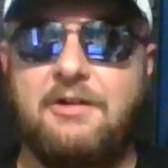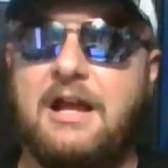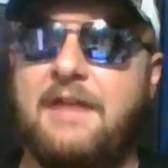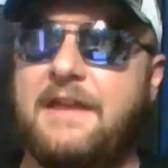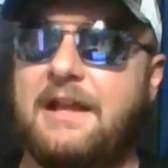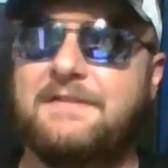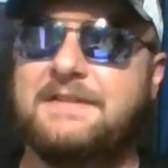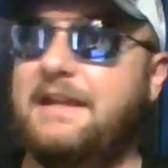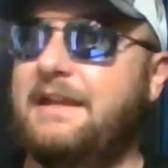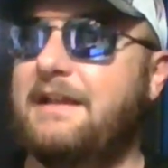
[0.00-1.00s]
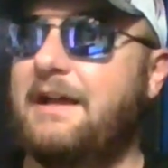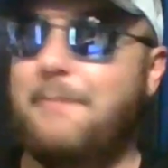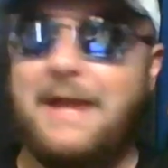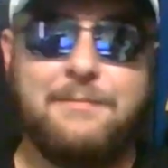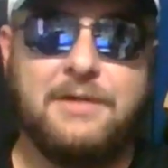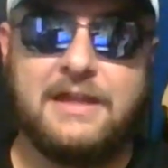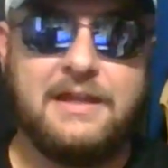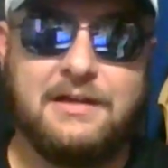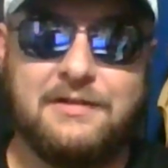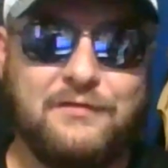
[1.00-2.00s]
and I think I've seen Mad Monkey
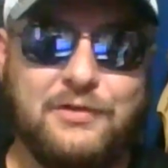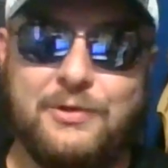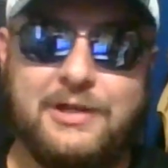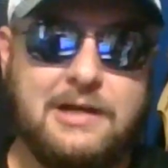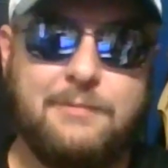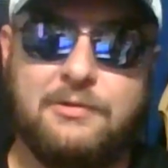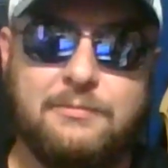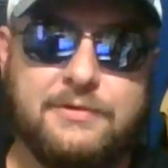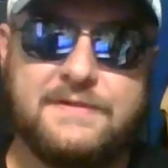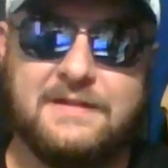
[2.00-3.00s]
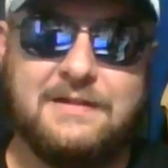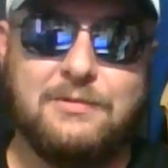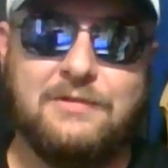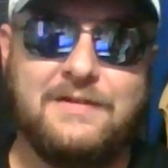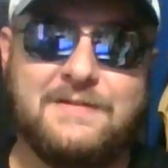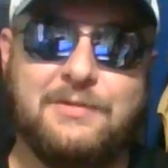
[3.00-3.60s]
Kung Fu and a couple of Bruce Lee movies.